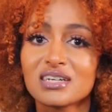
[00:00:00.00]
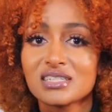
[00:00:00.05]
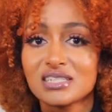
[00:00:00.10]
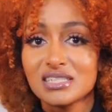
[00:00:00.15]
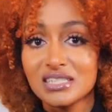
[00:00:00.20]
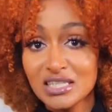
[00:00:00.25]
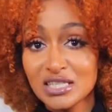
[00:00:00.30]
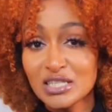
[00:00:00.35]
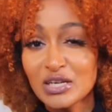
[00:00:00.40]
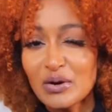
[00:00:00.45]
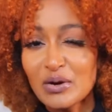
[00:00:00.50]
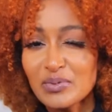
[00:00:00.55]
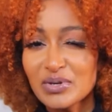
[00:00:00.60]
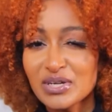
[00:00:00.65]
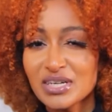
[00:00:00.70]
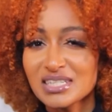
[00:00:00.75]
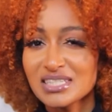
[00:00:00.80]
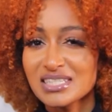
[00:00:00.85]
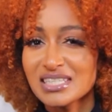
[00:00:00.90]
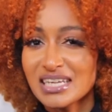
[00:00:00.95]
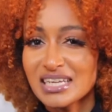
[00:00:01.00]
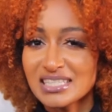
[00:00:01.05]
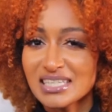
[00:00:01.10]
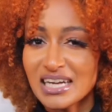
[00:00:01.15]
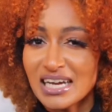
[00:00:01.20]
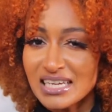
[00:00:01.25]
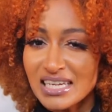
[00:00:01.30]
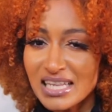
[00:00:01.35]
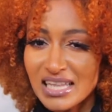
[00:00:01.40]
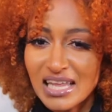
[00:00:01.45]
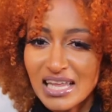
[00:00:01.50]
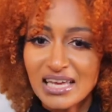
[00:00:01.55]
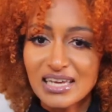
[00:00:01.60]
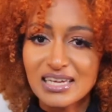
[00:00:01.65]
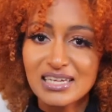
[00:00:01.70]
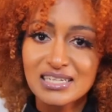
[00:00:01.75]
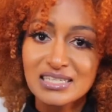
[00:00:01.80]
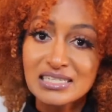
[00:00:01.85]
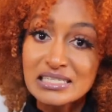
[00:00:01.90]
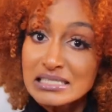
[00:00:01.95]
detail, because that's kind of
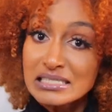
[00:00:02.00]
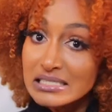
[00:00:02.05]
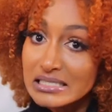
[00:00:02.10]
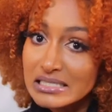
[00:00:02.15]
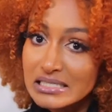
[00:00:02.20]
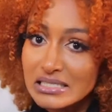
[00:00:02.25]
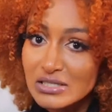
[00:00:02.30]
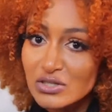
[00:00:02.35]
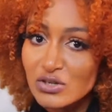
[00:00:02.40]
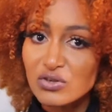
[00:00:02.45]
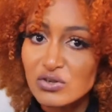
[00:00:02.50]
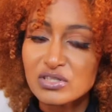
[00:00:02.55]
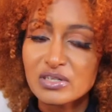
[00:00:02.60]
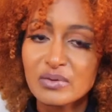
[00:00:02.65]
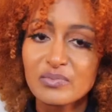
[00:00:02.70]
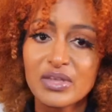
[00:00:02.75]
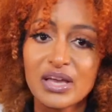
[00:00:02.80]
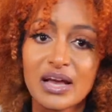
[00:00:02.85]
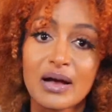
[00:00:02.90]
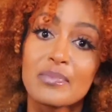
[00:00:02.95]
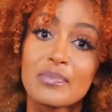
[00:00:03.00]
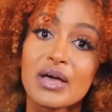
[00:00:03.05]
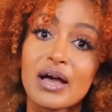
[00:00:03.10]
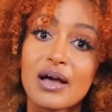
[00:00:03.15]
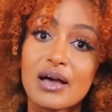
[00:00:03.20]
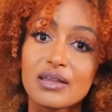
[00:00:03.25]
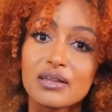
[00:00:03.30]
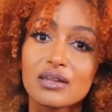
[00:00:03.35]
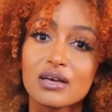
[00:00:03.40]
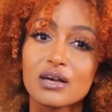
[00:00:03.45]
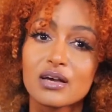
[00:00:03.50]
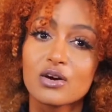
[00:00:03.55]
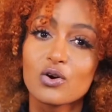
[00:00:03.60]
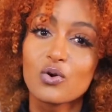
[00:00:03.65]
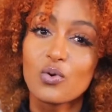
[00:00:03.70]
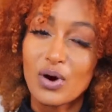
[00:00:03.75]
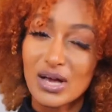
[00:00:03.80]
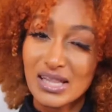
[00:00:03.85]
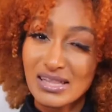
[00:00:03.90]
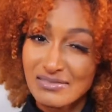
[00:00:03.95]
like, you know, something I'm not
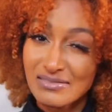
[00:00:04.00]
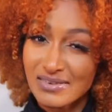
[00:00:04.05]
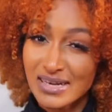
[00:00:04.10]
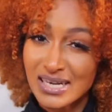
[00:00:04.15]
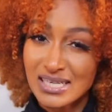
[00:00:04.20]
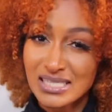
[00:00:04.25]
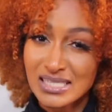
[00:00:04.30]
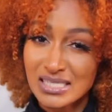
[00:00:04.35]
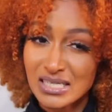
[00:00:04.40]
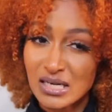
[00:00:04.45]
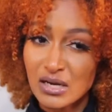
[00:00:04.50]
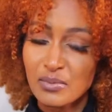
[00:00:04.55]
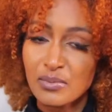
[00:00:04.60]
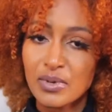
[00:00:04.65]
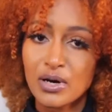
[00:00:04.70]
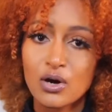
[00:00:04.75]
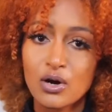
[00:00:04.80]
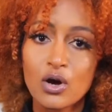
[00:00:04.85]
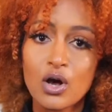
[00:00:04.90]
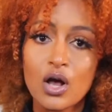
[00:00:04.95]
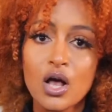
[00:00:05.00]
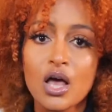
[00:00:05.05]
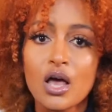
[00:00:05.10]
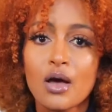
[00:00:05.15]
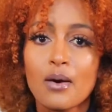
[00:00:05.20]
qualified to talk about.